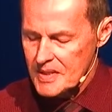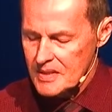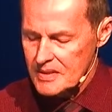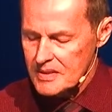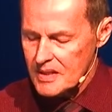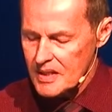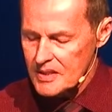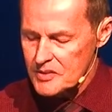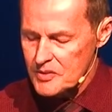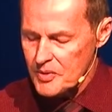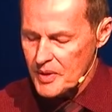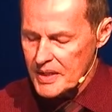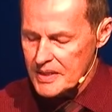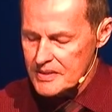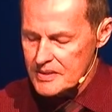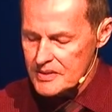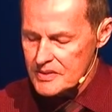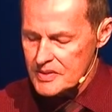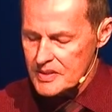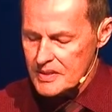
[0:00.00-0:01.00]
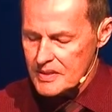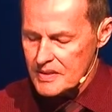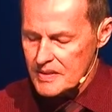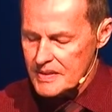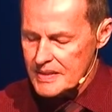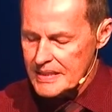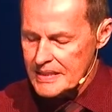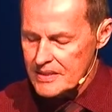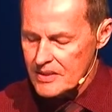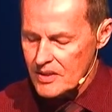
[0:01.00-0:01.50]
God, grant us a
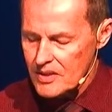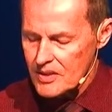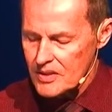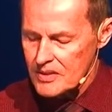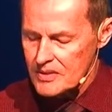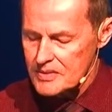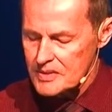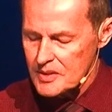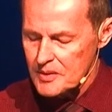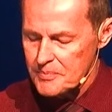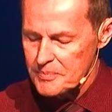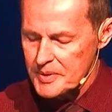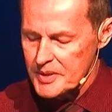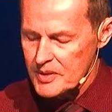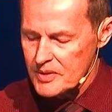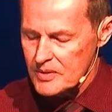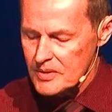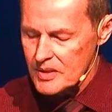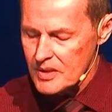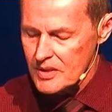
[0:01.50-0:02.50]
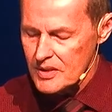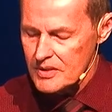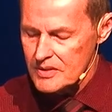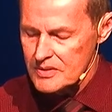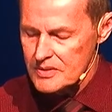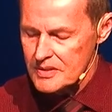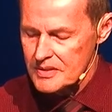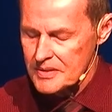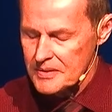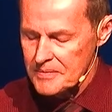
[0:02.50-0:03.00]
clean heart, a pure heart,